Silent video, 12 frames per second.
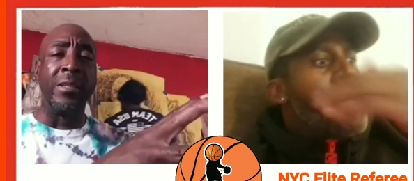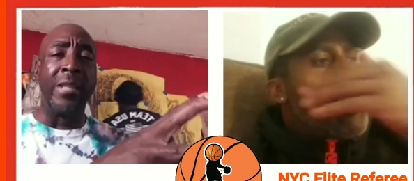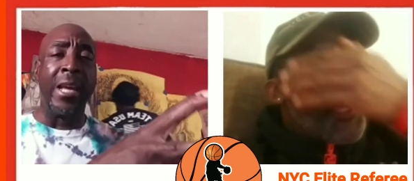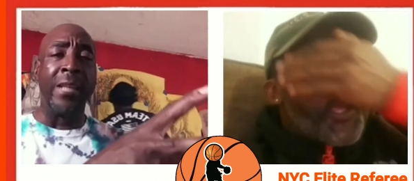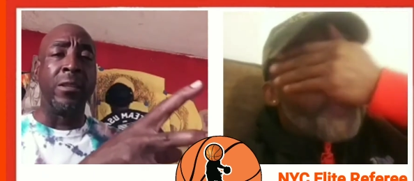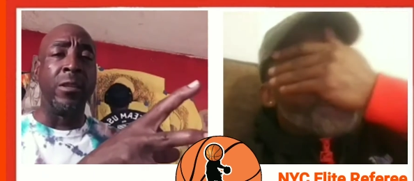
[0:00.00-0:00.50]

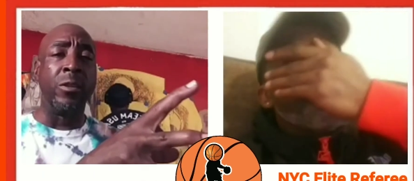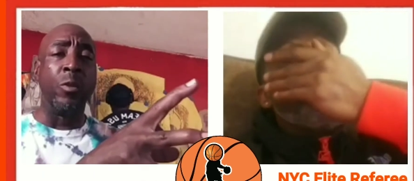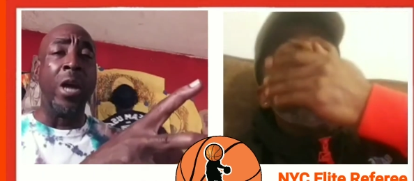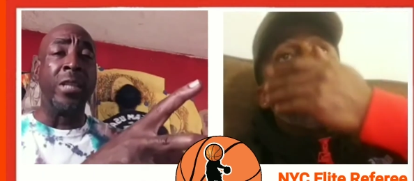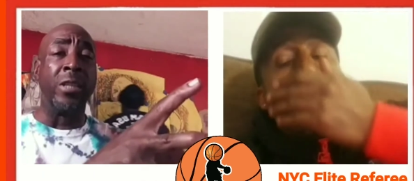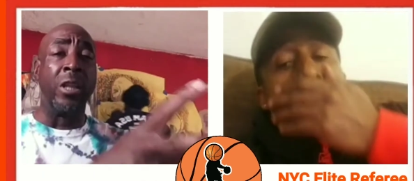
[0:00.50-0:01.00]
Speaker 1: that you
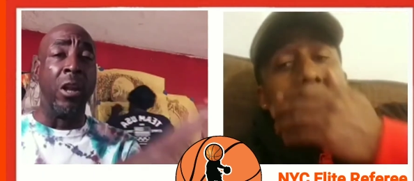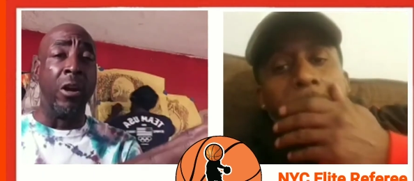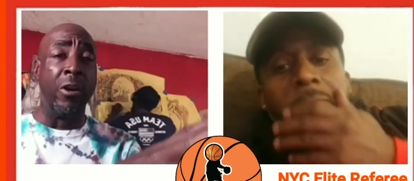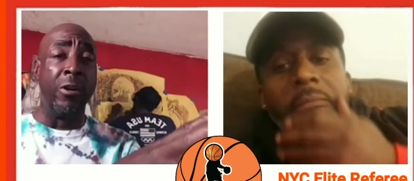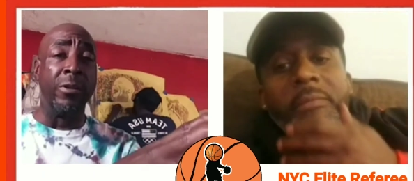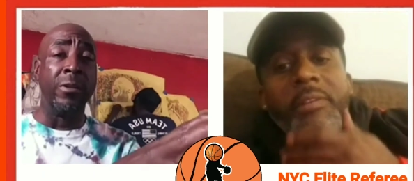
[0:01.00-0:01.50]
had to
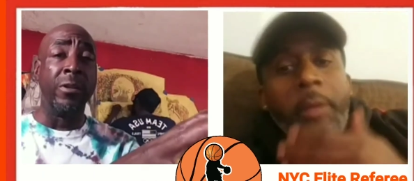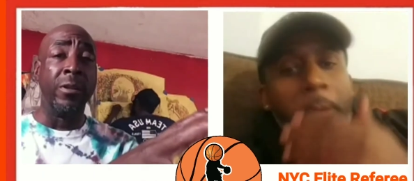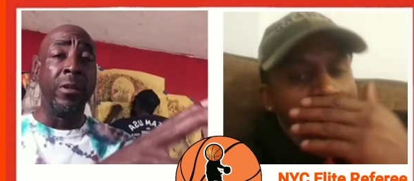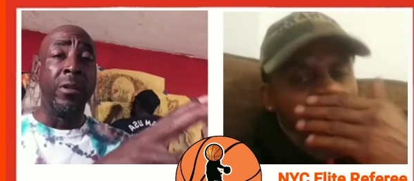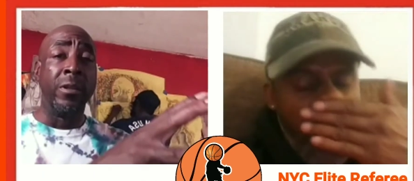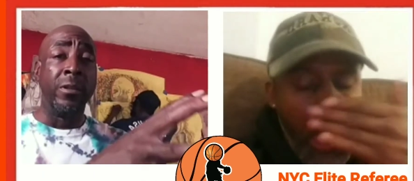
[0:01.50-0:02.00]
learn?
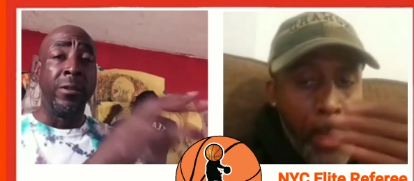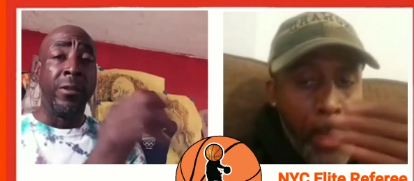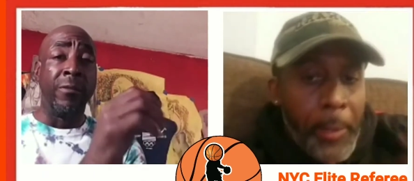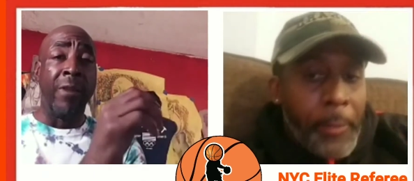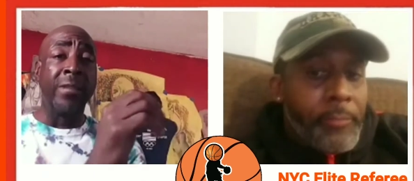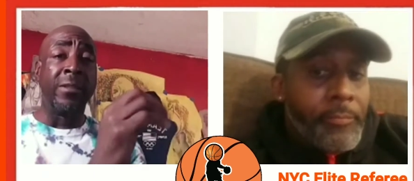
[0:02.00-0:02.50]

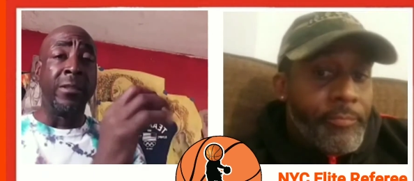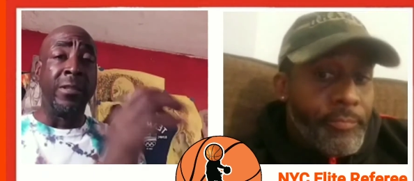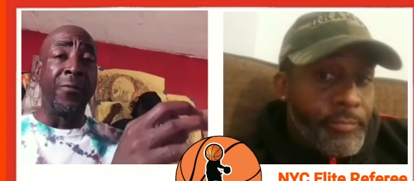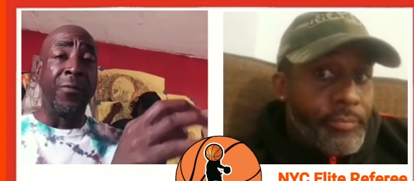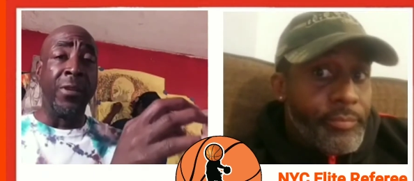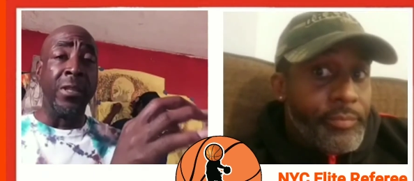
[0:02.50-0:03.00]
Right, the
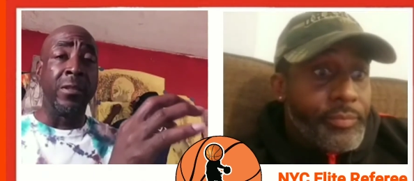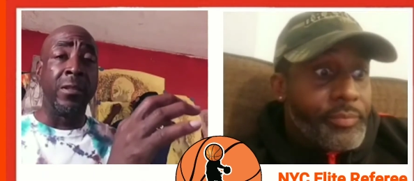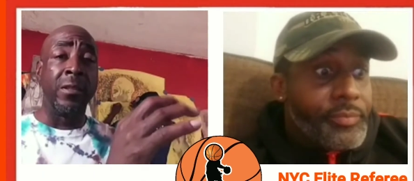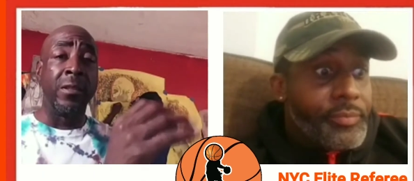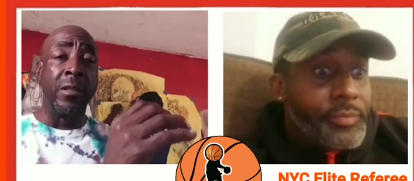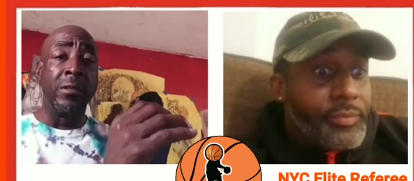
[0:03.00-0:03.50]
difference
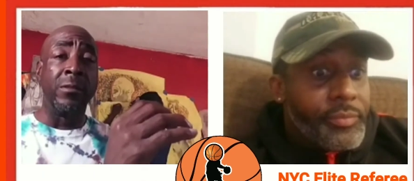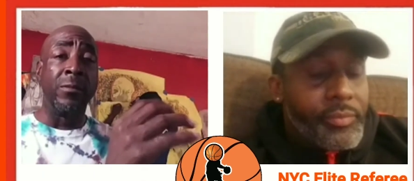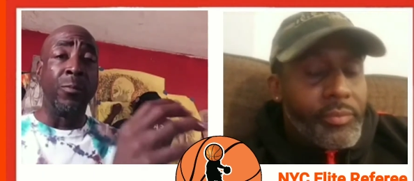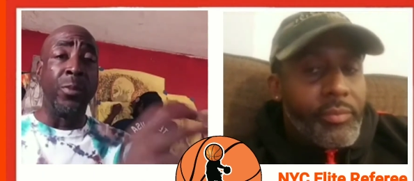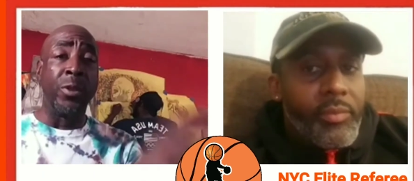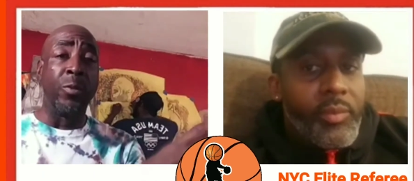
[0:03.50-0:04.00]

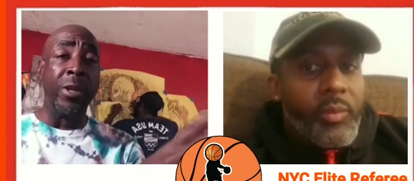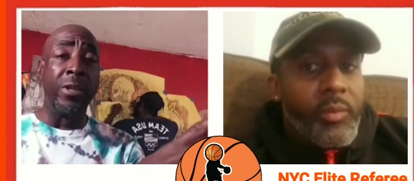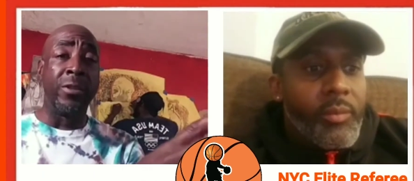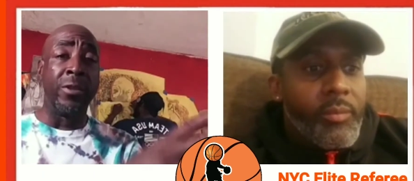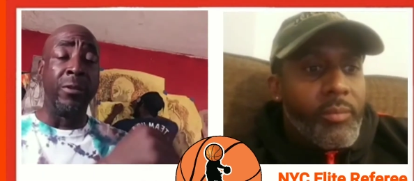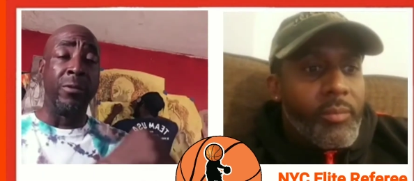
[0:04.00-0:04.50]
between the
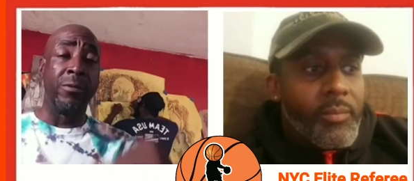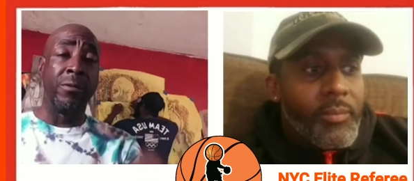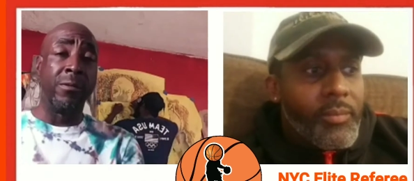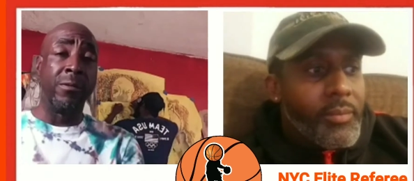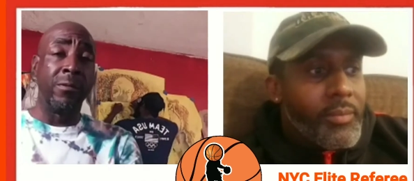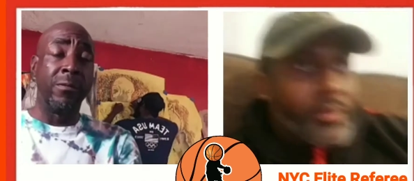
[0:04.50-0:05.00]
two.
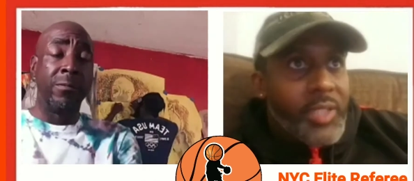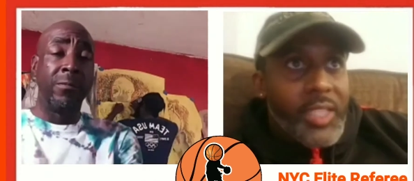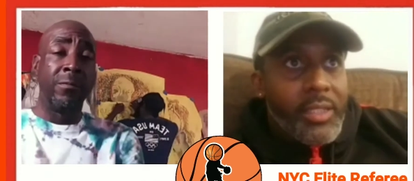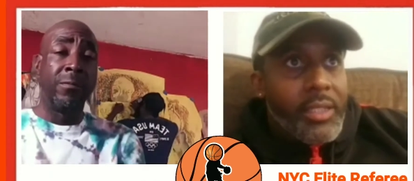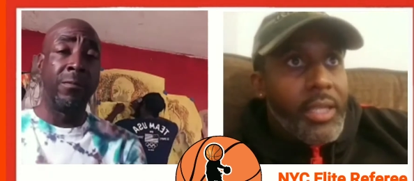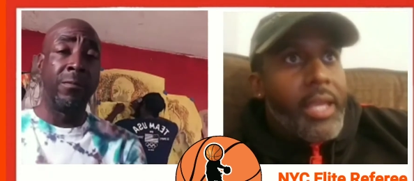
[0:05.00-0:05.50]

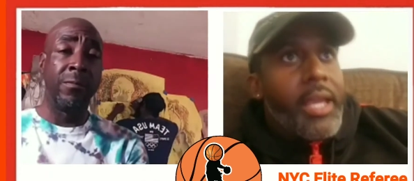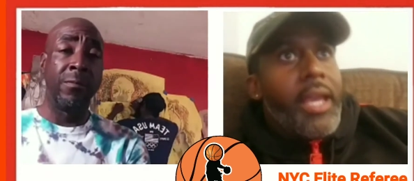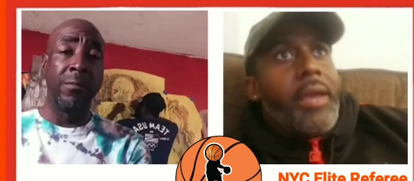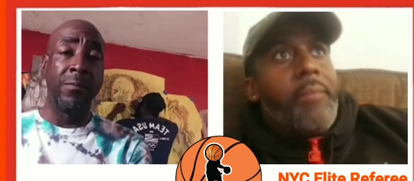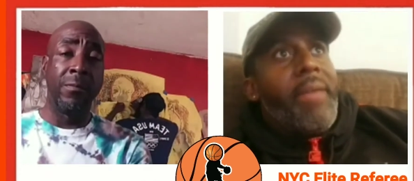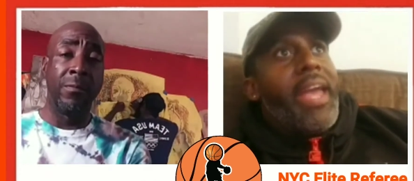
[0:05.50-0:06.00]

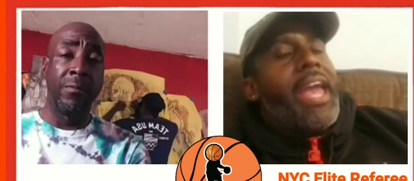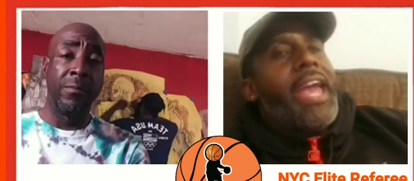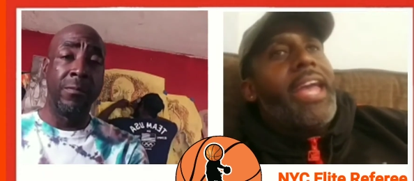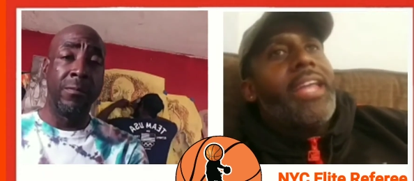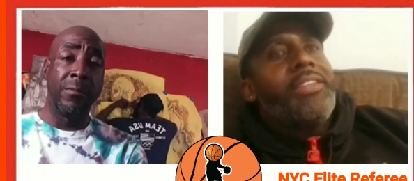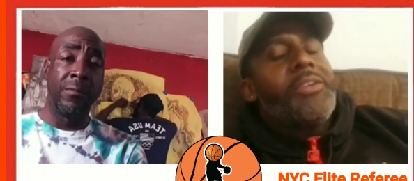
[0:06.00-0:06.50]

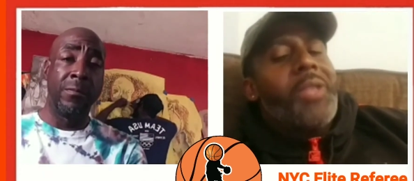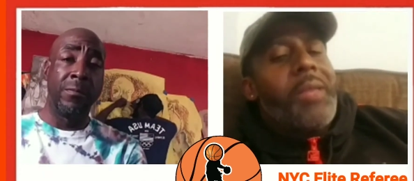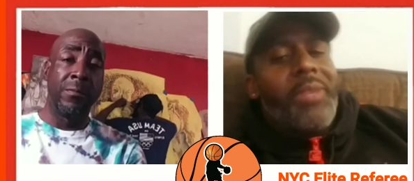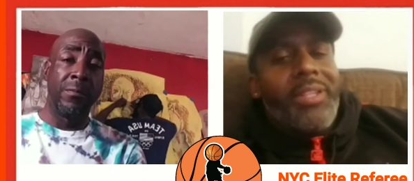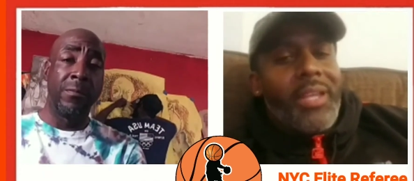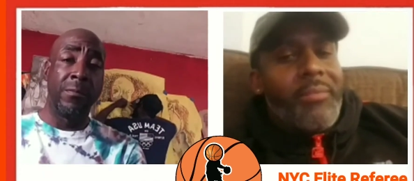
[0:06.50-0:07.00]
Speaker 2: Man, you let
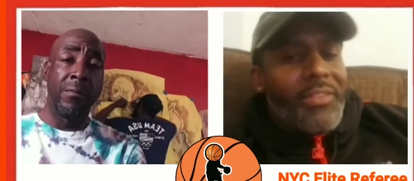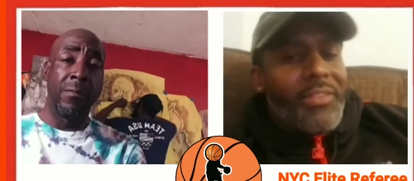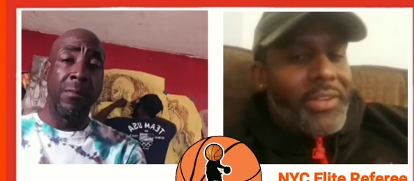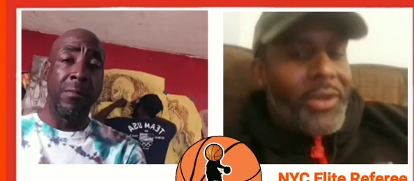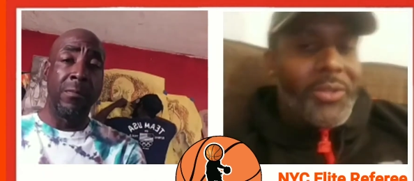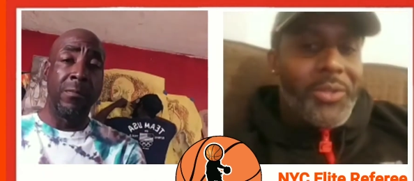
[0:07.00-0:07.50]
me let me
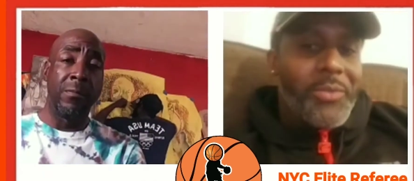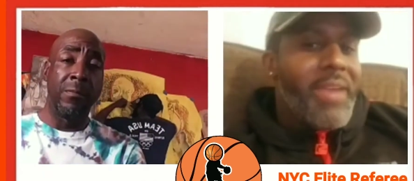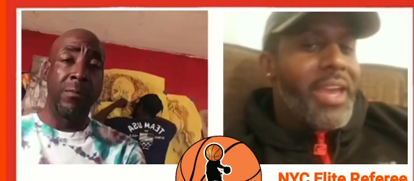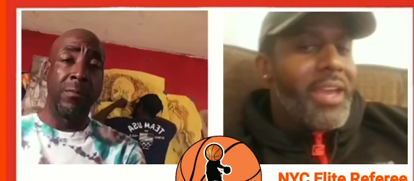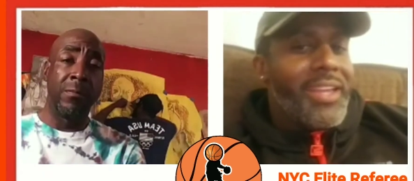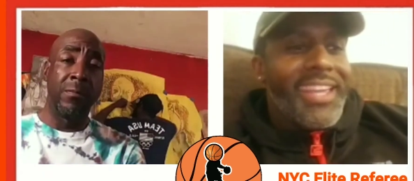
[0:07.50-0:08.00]
tell you,
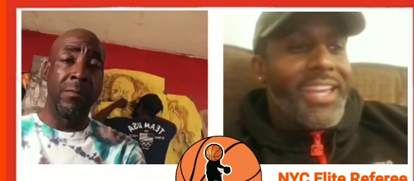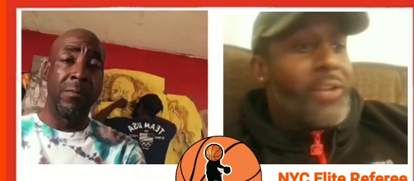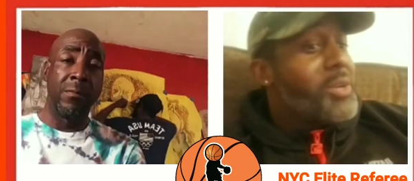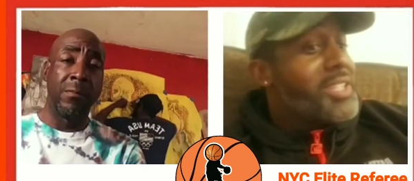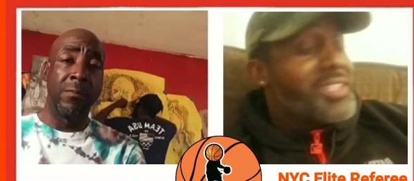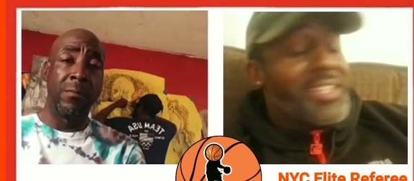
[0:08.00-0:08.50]
man, it
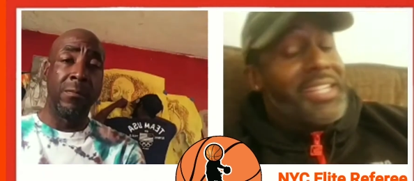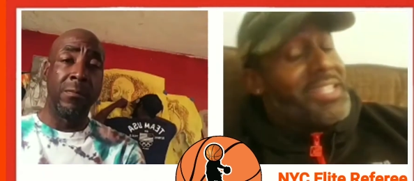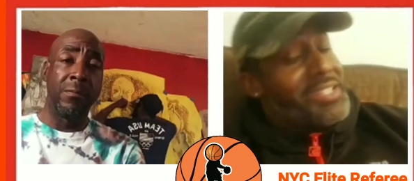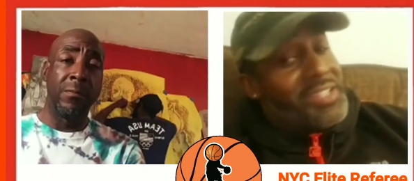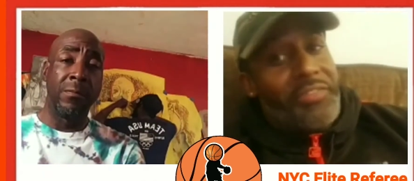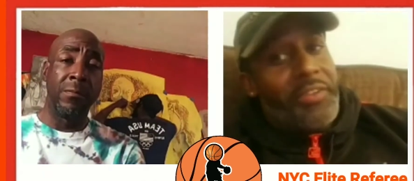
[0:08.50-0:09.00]
wasn't
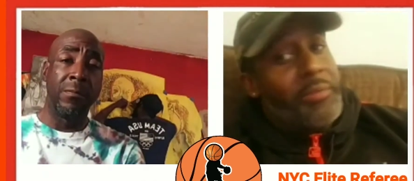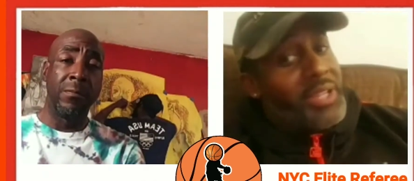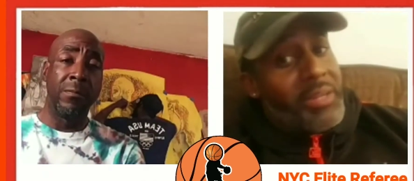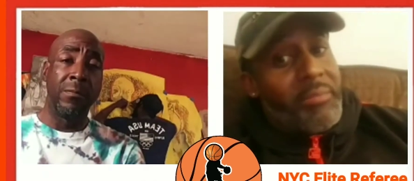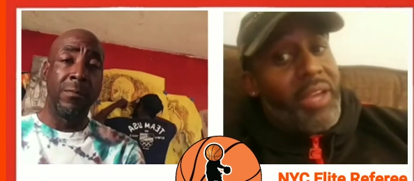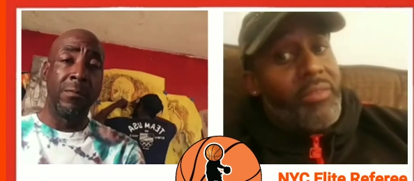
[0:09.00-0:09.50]
easy for me to make